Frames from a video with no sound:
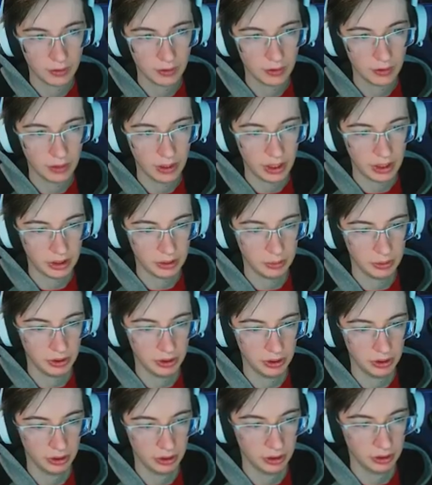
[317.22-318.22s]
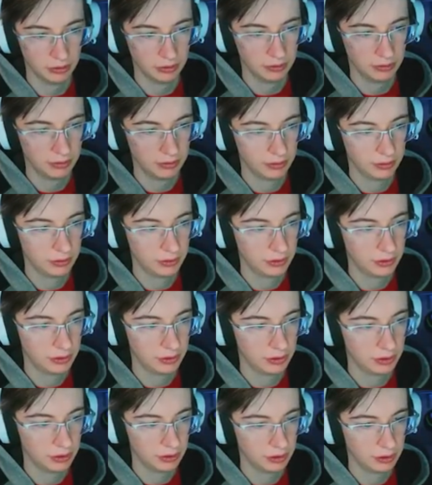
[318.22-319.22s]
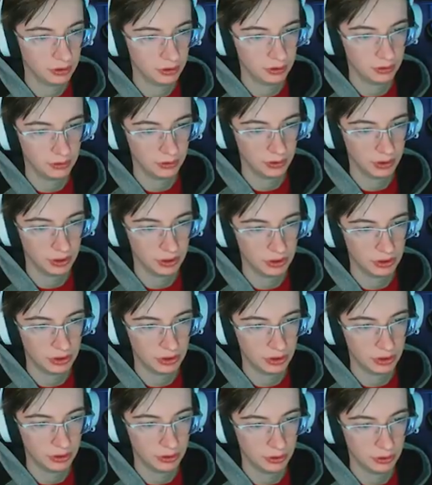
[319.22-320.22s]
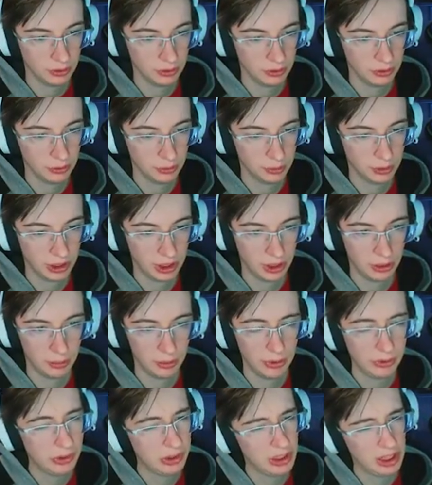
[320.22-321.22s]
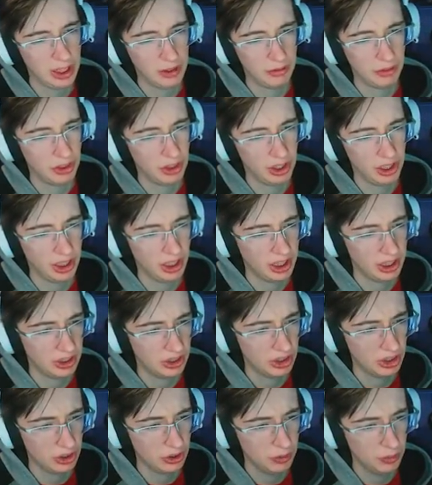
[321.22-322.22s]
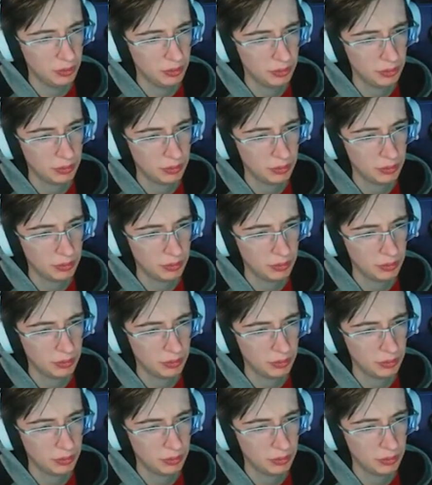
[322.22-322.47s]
That should be good enough for us to plow mostly everything, I assume.